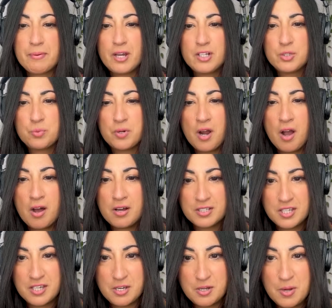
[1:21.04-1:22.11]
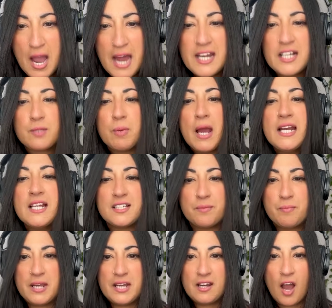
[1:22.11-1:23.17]
I just want to ask you, and explain it
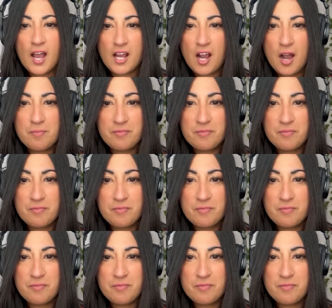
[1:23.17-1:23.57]
to me like I'm